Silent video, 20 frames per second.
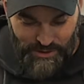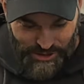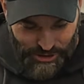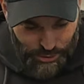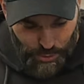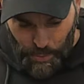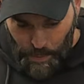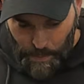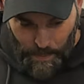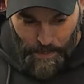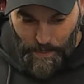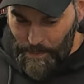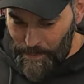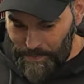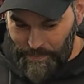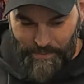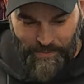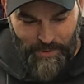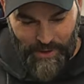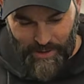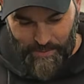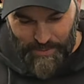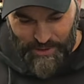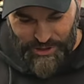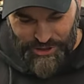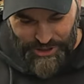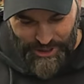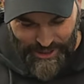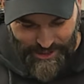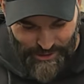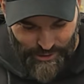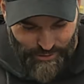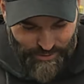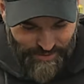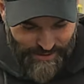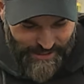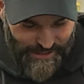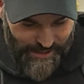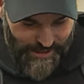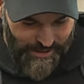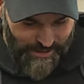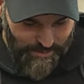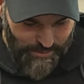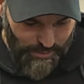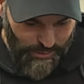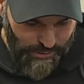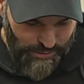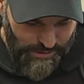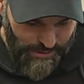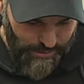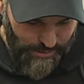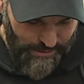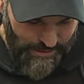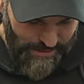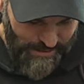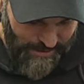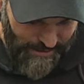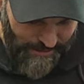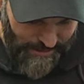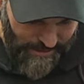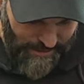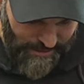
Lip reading: zoom machine over there, and we'll see what this thing